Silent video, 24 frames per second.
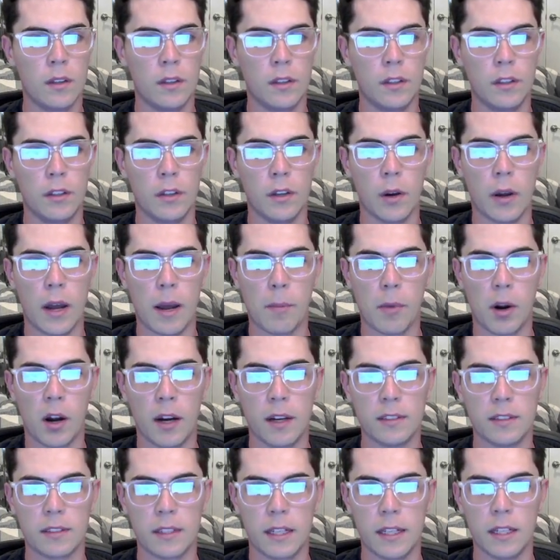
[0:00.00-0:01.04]

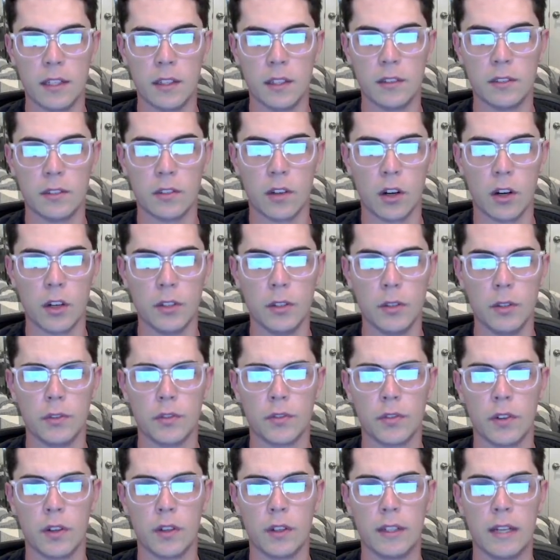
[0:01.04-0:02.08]
MRI scans are
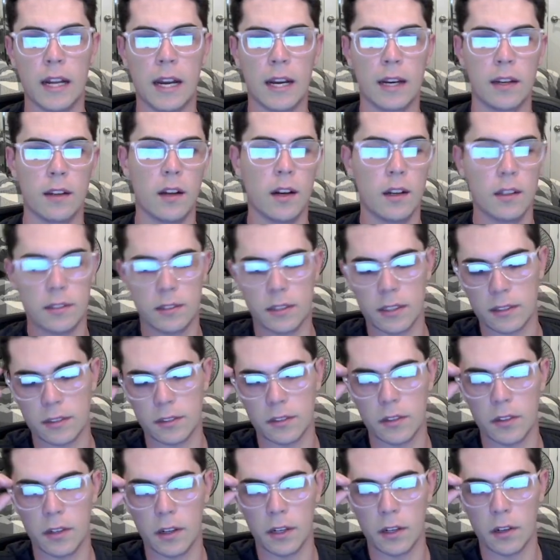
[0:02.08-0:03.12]
used for diagnostics
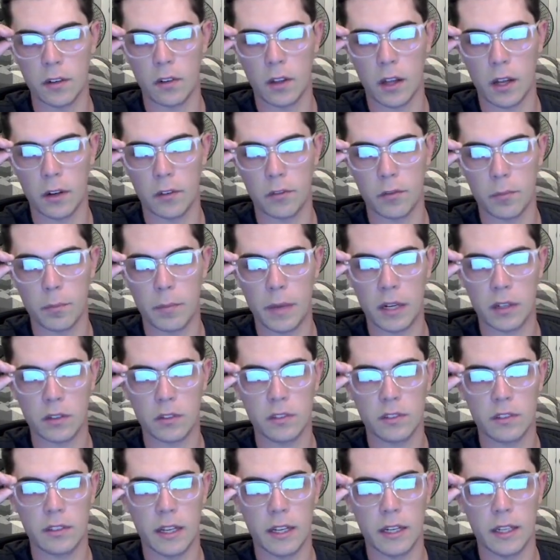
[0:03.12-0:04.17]
in a lot of medical
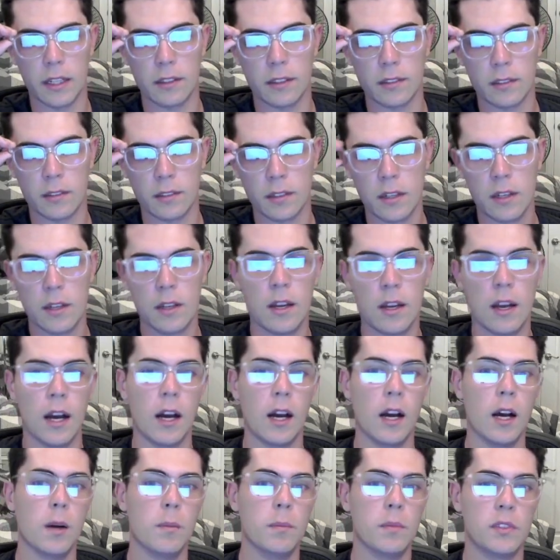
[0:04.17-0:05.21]
settings.
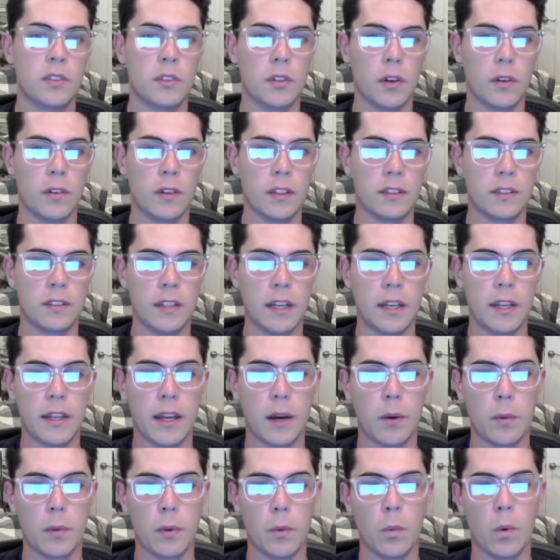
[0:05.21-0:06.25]
So let's say
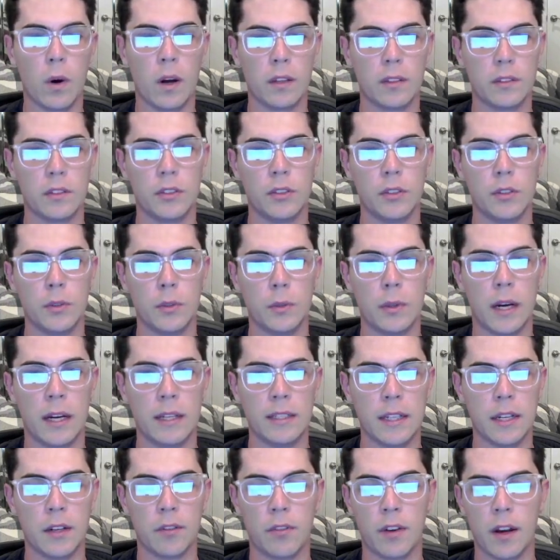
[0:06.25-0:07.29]
that we want to
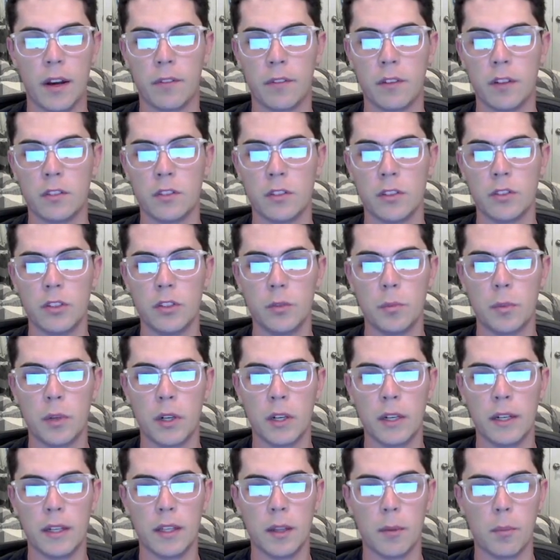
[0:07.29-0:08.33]
identify if there's a
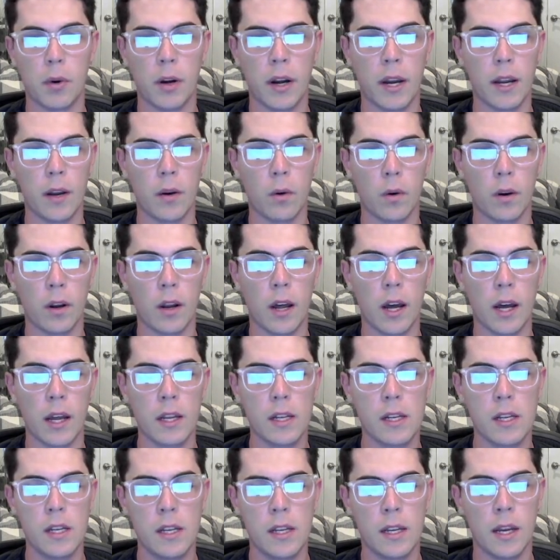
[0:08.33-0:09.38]
tumor in the brain or
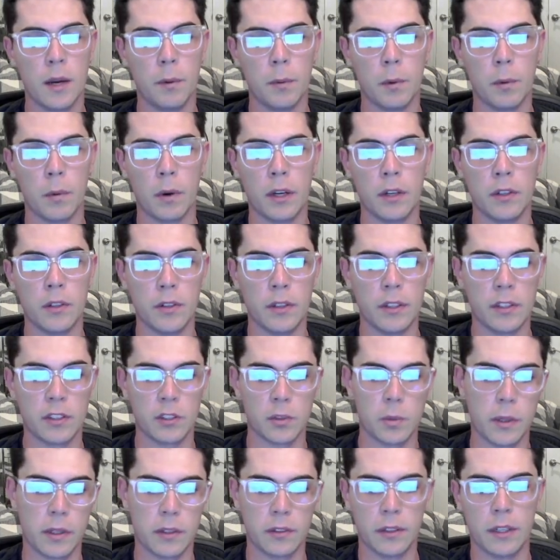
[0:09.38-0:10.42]
not. We want to do this
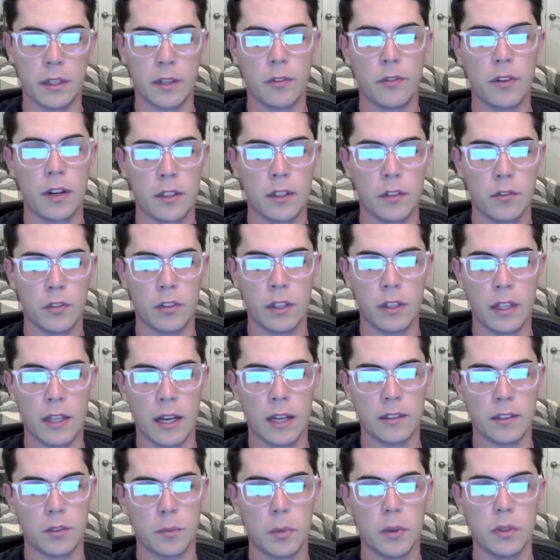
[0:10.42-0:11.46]
quickly and effectively,
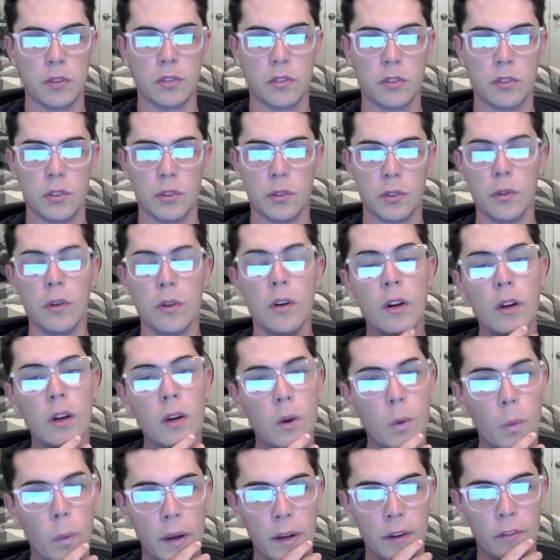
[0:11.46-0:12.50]
as opposed to
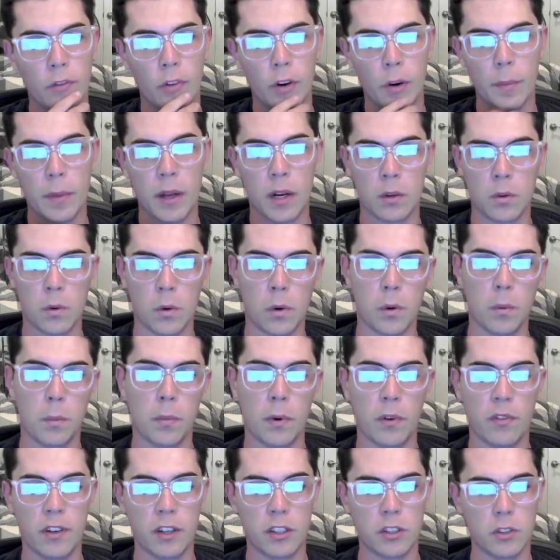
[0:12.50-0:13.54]
waiting for a medical
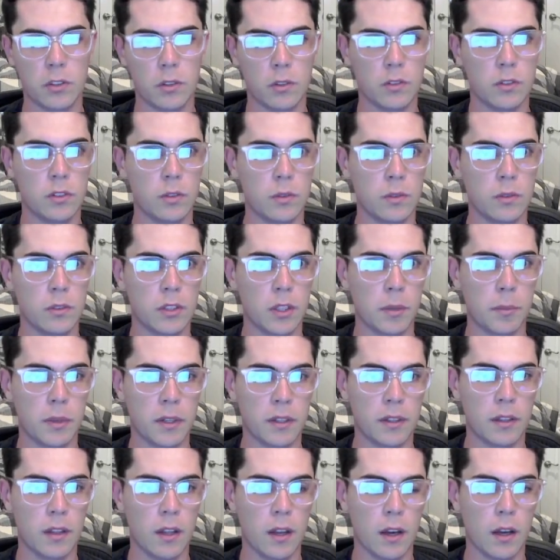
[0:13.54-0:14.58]
professional to interpret
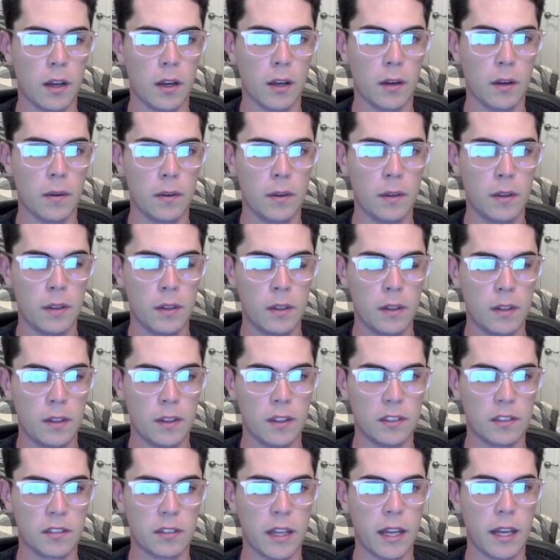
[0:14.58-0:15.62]

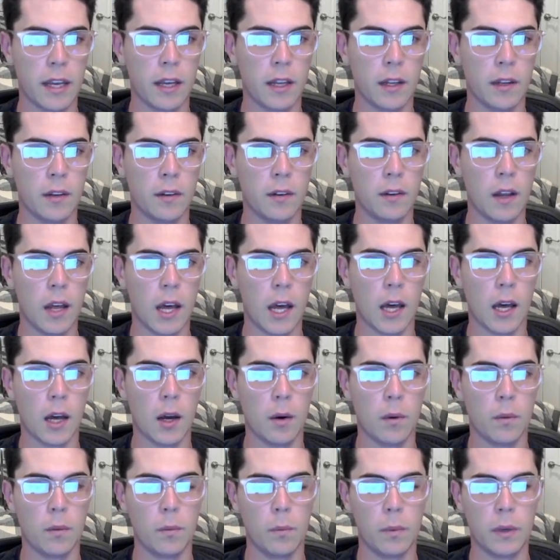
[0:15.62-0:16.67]
the scan.
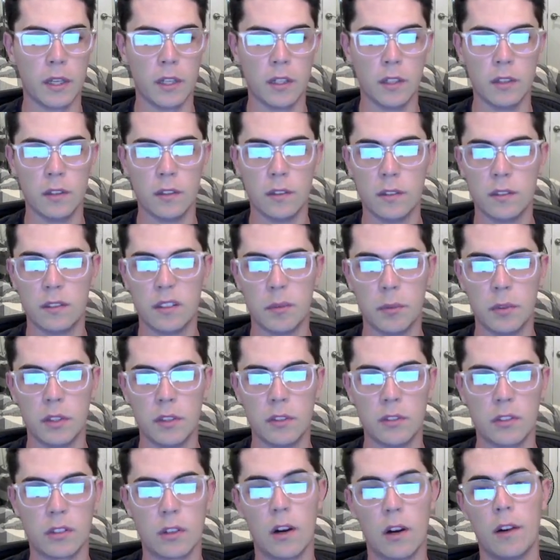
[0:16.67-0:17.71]
We can simply
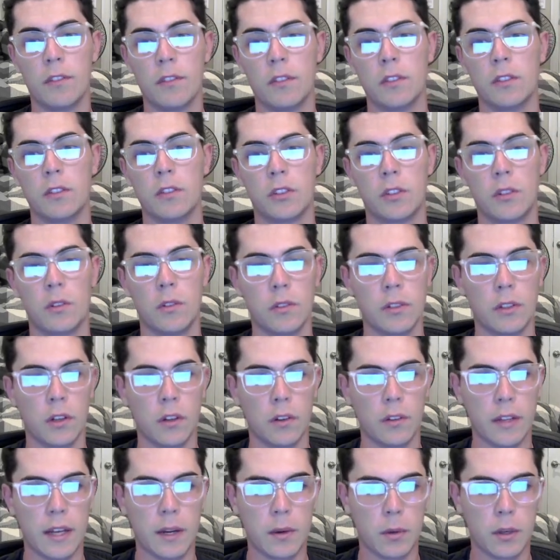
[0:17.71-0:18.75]
use a convolutional
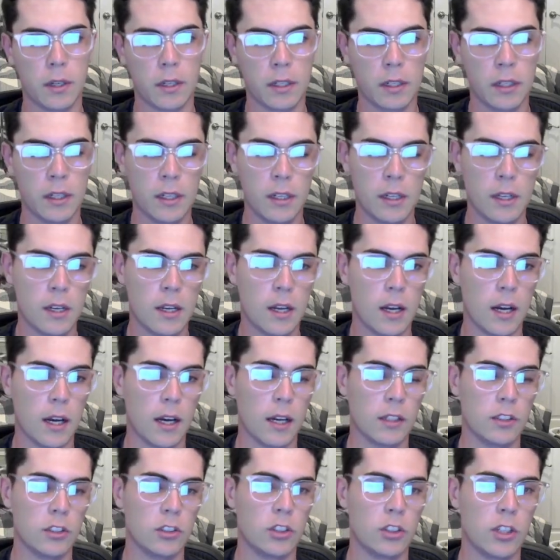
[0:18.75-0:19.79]
neural network
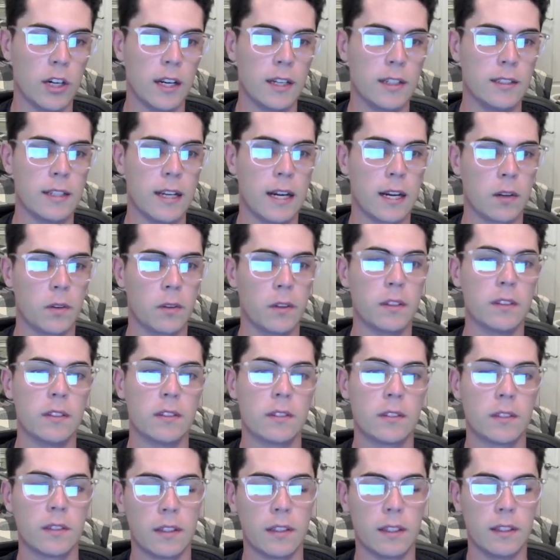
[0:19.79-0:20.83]
to try and tackle
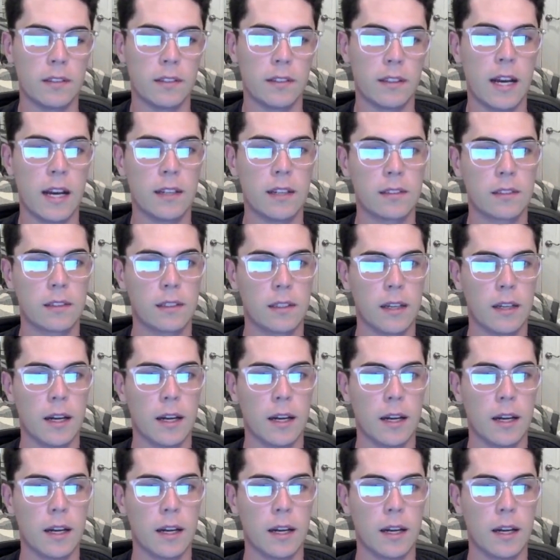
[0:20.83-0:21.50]
this task.